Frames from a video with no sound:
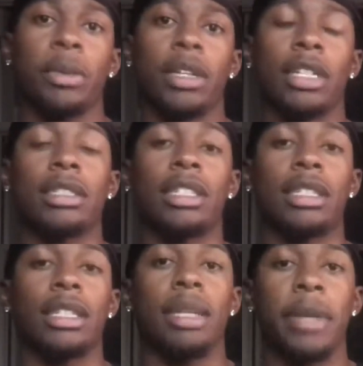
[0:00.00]

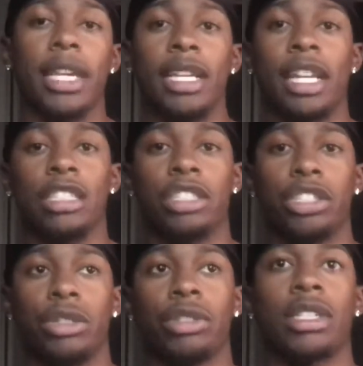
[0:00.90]
consistently making catch and
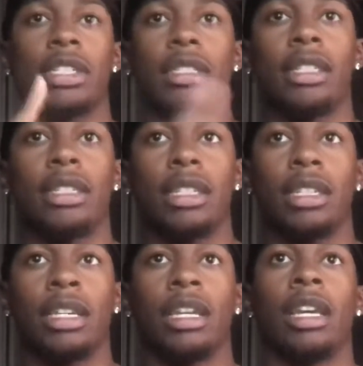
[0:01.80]
shoots,
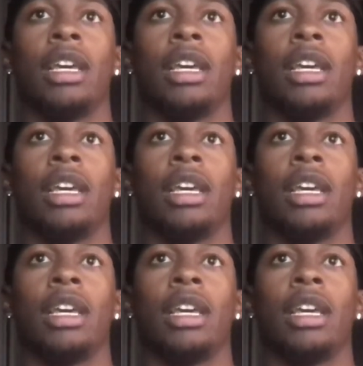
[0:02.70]
consistently